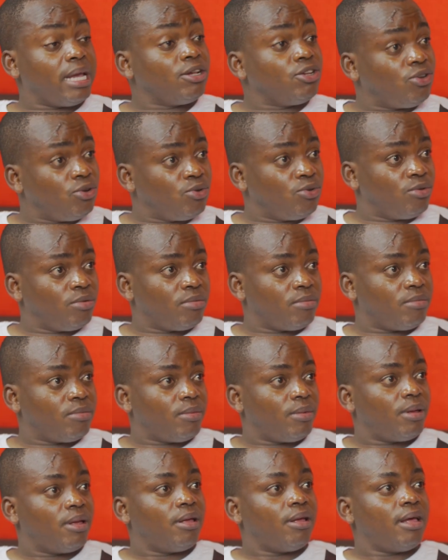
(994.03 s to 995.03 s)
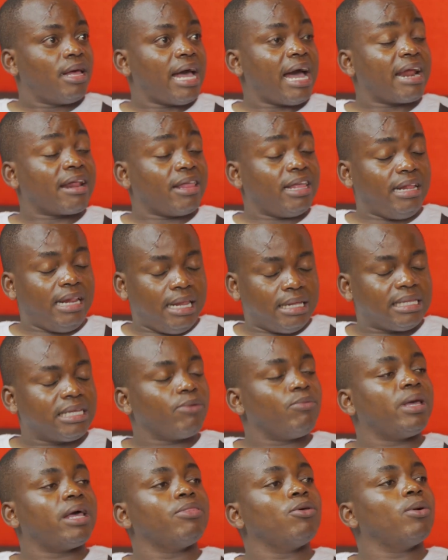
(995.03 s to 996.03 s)
and you are, let's say
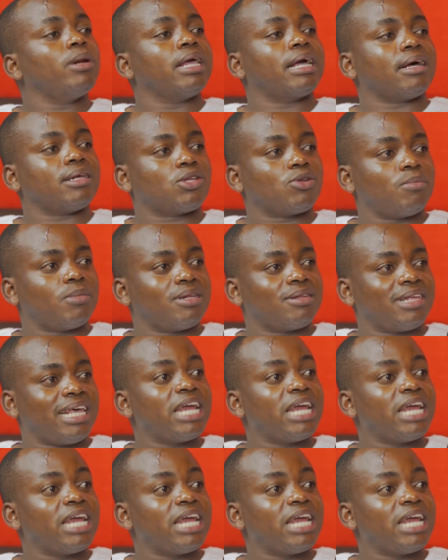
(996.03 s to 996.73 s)
we are the only customers,